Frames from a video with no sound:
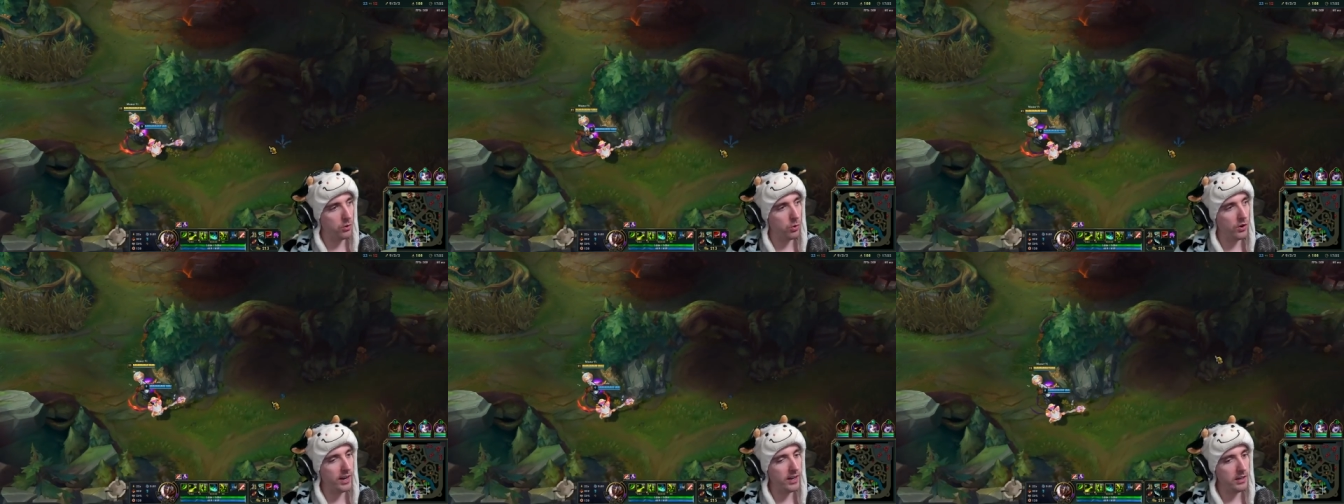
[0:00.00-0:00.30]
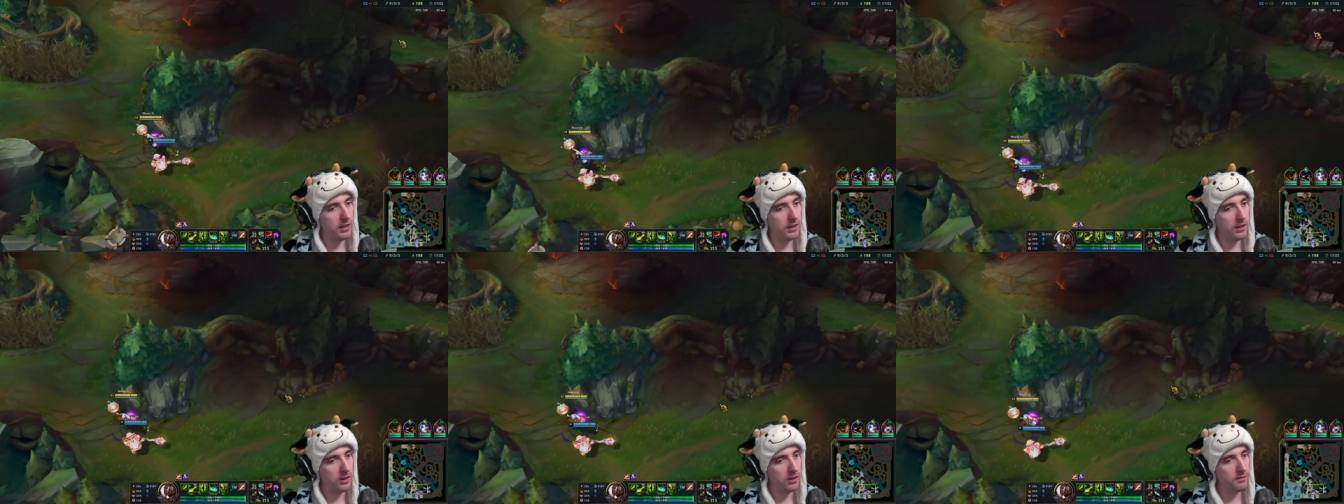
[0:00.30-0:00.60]
crit
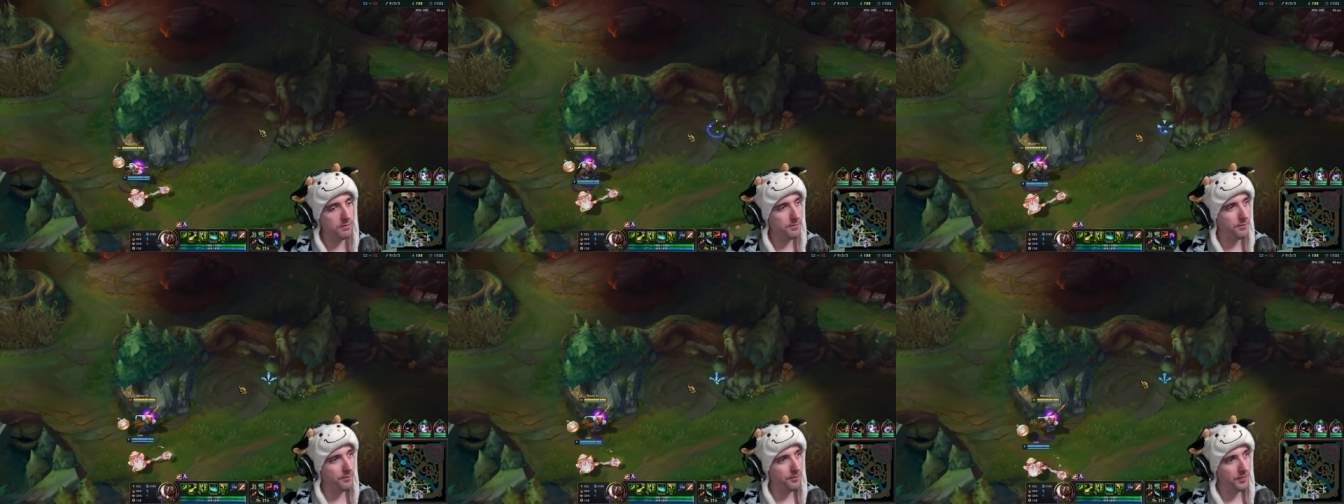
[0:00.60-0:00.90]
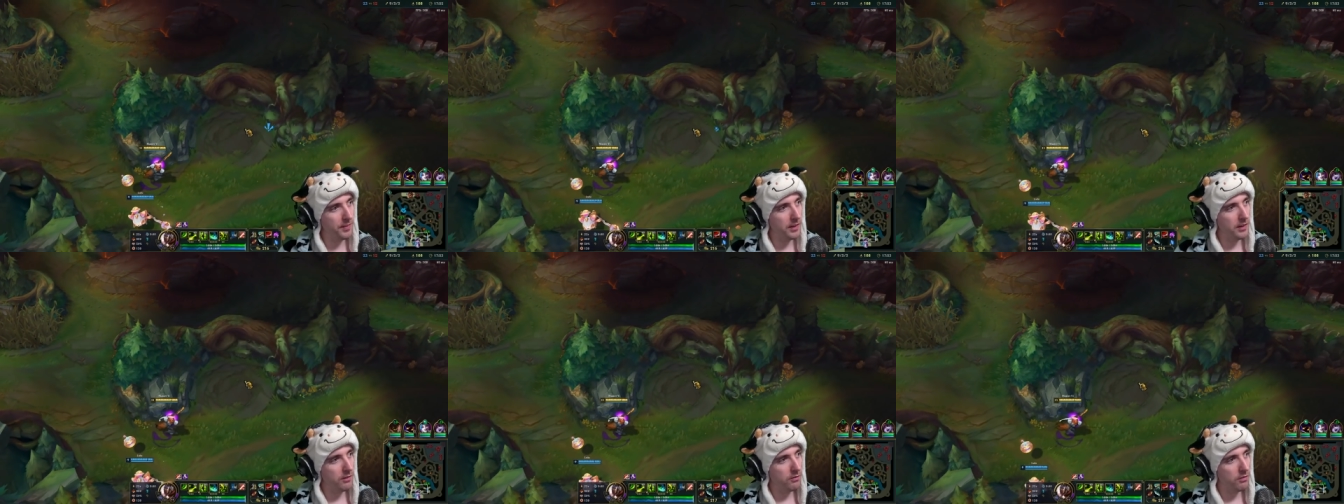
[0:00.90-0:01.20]
here,
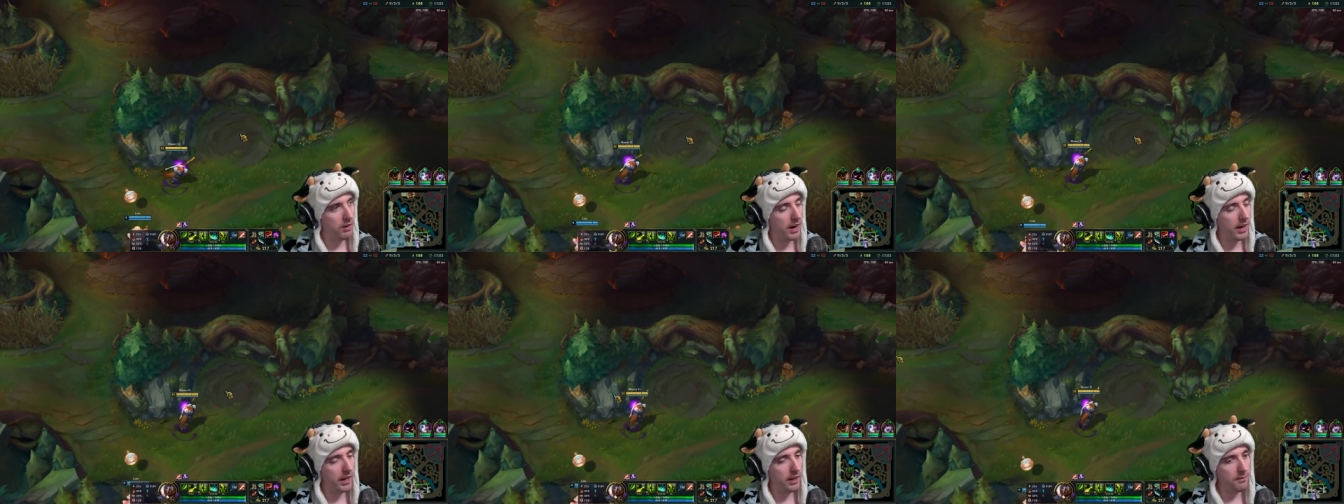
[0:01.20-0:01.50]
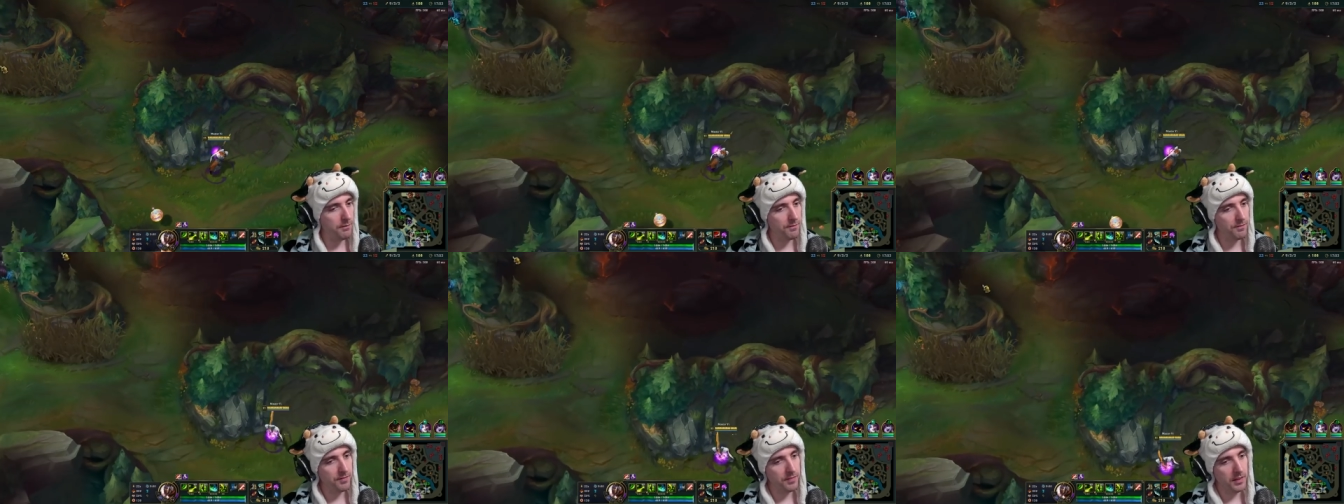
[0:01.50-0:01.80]
right?
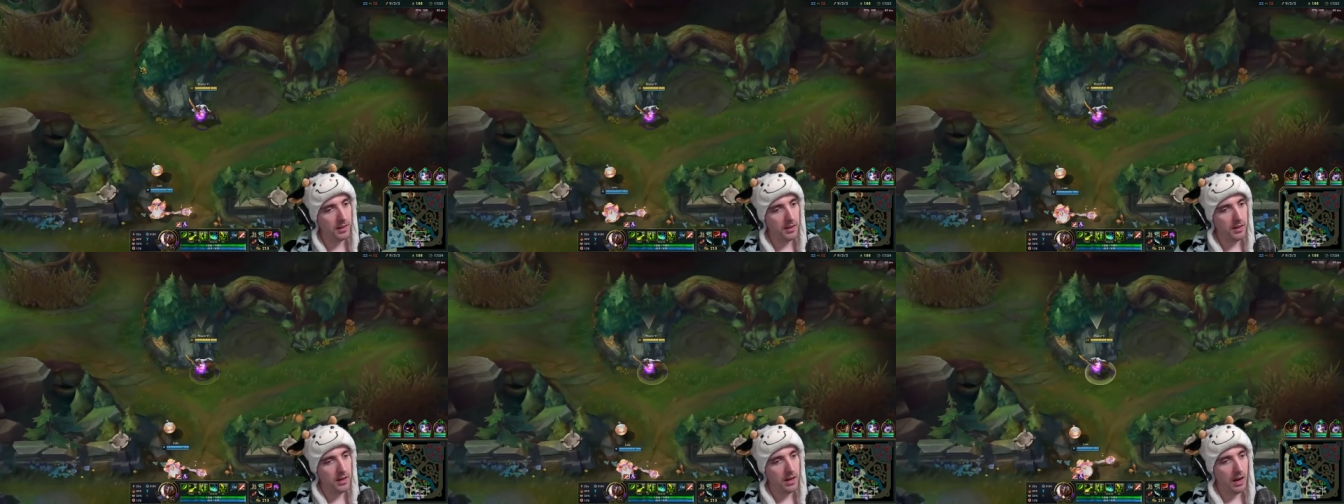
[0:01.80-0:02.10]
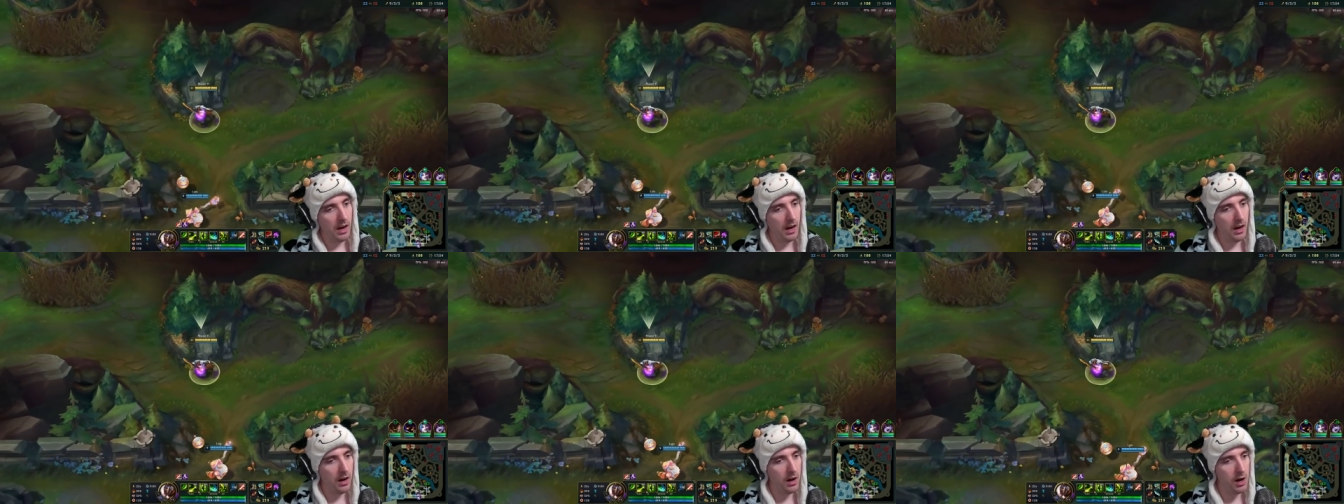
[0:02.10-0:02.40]

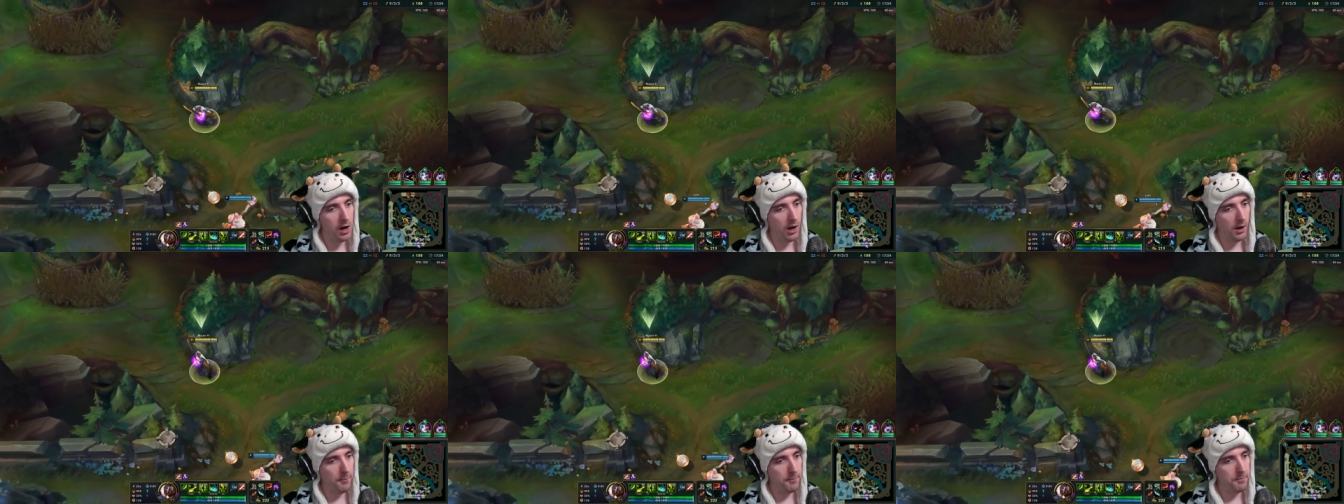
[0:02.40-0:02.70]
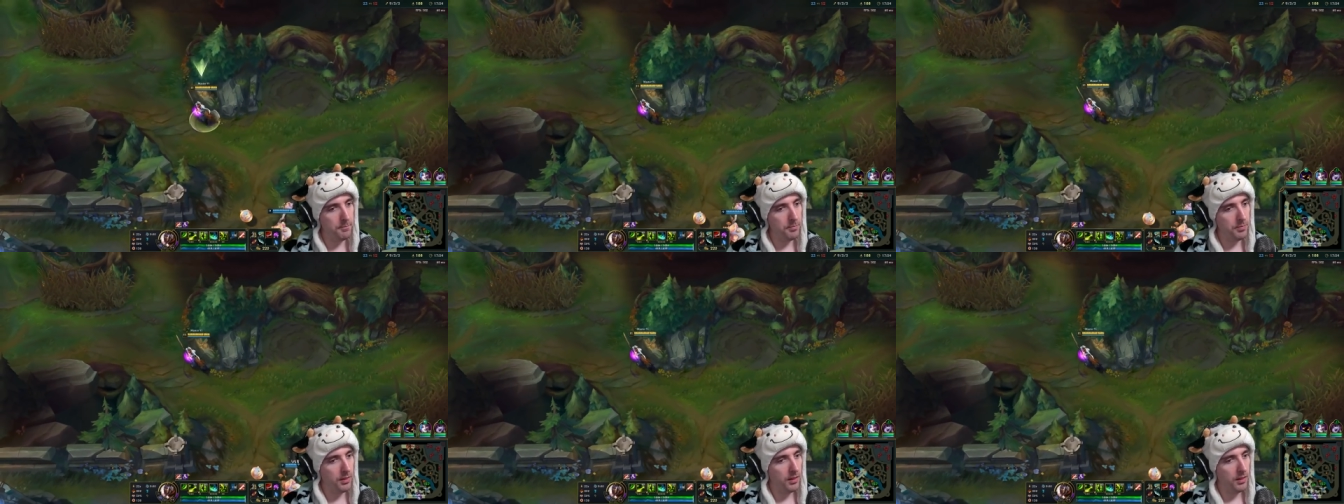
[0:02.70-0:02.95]
Um,